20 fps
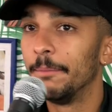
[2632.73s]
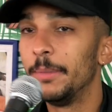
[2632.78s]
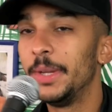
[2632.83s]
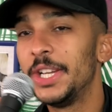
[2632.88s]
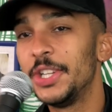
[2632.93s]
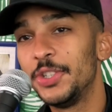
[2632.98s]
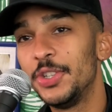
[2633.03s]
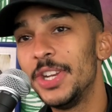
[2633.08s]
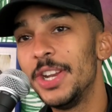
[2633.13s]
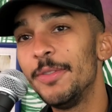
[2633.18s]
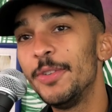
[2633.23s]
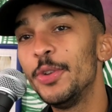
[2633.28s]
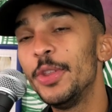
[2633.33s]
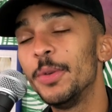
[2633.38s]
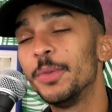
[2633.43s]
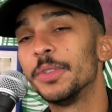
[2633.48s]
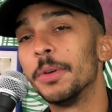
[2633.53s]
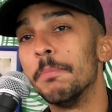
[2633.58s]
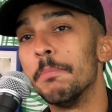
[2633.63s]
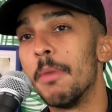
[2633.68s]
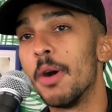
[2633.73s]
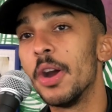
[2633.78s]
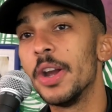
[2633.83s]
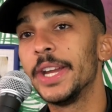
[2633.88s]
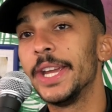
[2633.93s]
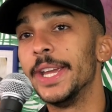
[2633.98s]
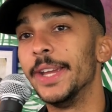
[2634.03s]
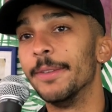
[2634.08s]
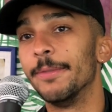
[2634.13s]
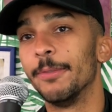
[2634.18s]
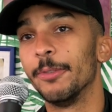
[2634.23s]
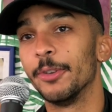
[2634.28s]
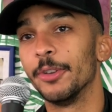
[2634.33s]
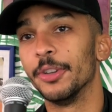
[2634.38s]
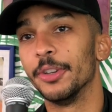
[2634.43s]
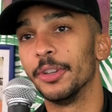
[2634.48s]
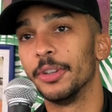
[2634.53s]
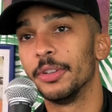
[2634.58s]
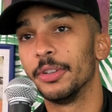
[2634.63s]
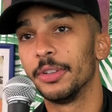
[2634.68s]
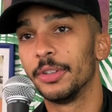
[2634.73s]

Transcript: because you never knew there was a market for